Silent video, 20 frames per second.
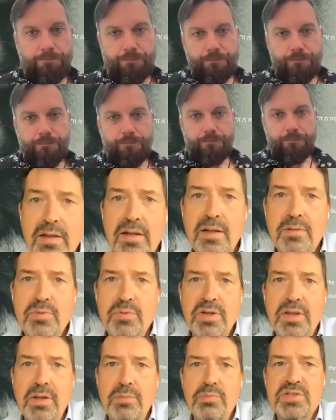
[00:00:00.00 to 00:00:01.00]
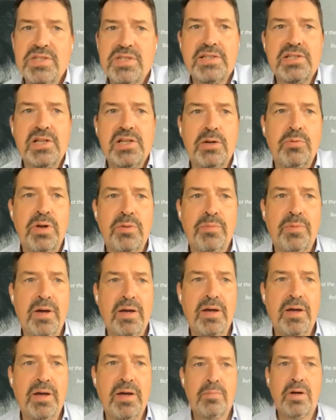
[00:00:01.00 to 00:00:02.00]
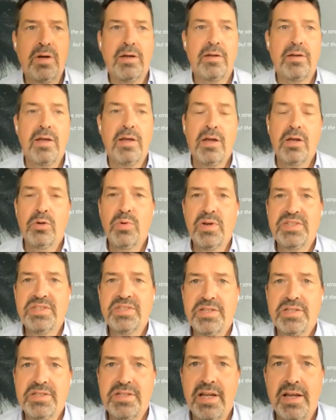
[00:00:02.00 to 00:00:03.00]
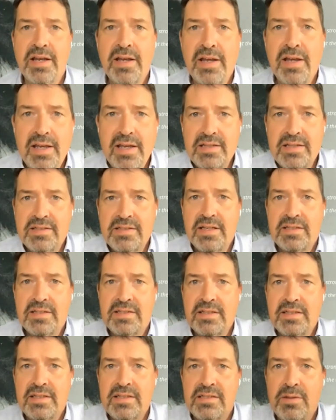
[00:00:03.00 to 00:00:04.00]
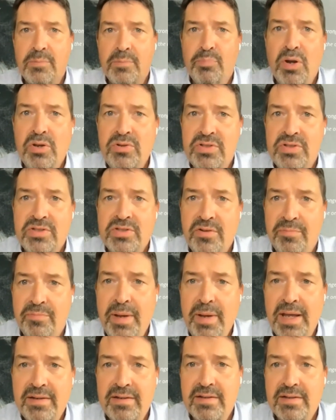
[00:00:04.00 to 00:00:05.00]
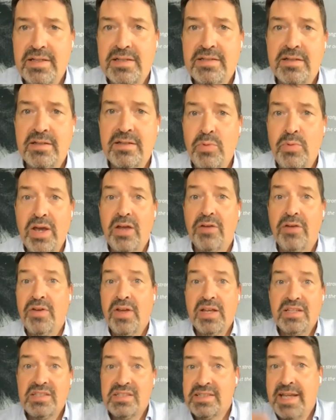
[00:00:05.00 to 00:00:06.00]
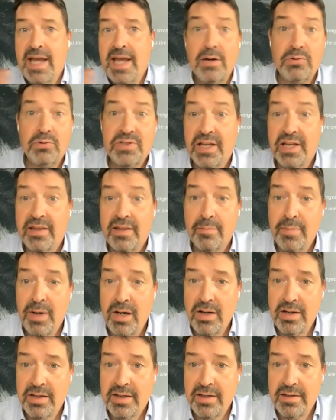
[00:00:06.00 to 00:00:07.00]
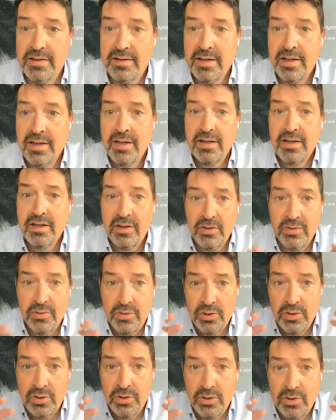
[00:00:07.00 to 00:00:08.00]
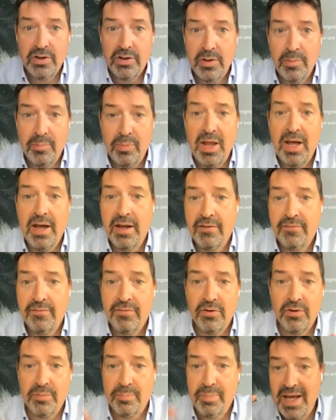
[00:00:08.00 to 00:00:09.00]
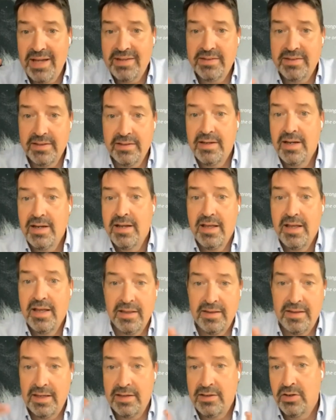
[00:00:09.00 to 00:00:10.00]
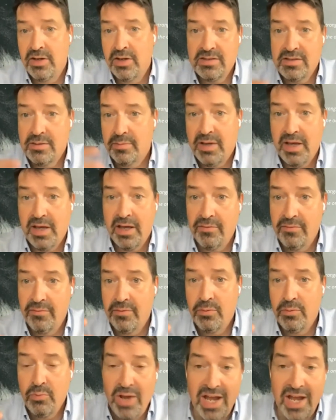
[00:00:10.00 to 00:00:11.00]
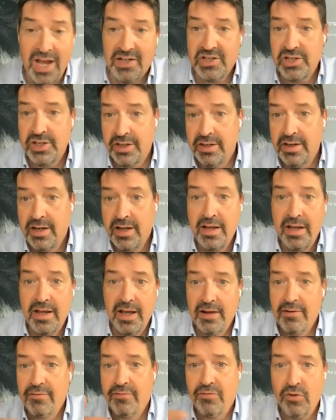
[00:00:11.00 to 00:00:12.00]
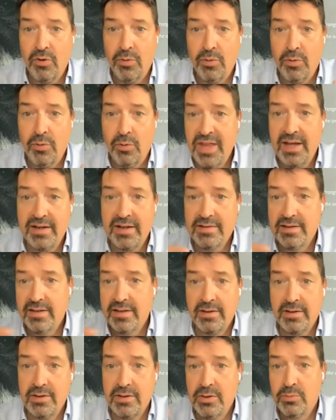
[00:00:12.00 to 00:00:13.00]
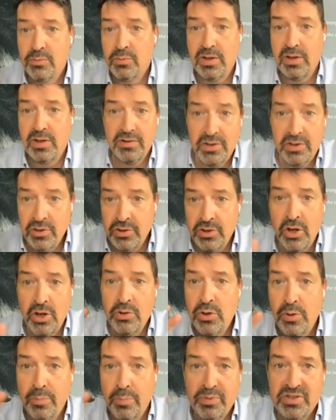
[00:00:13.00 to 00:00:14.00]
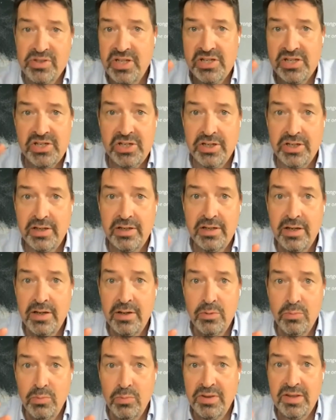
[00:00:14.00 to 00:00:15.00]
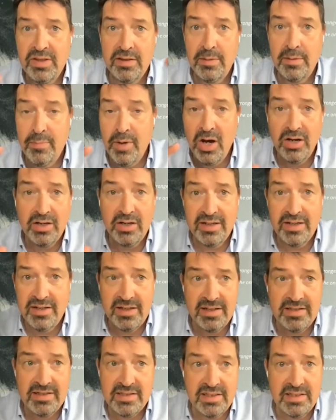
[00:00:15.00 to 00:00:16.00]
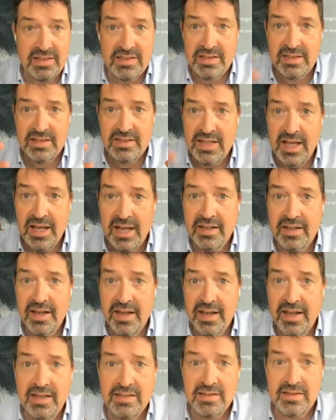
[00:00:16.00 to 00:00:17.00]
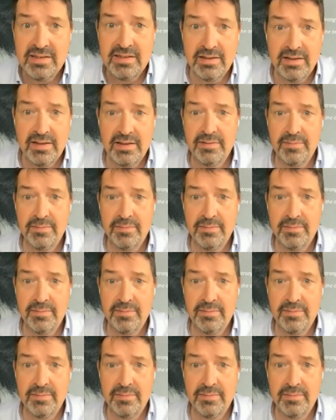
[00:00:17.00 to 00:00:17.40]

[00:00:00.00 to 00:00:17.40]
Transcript: Yeah, that was actually one of my questions here. Is the process of patent, is it a way of scouting the market? You're applying for a patent, and then you get some kind of reaction, and from that you know your position within the market. Is that a case?